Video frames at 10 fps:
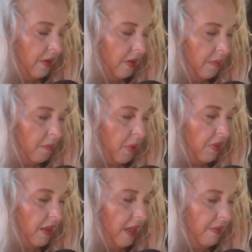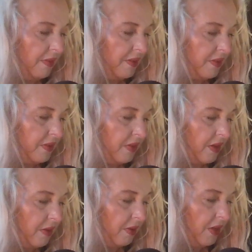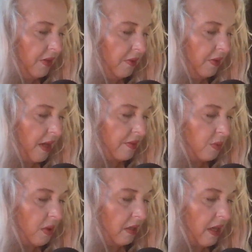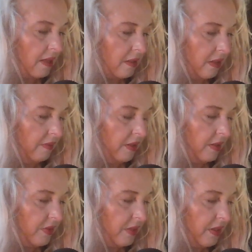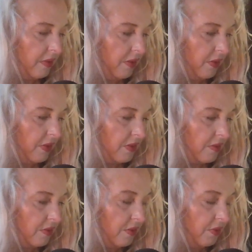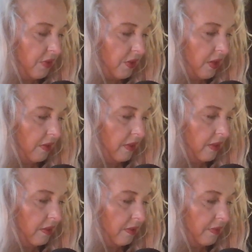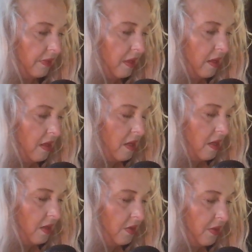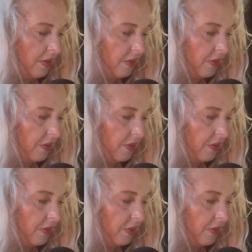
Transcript: both in this scenario as well as leaving this scenario, because I do feel kind of ill during this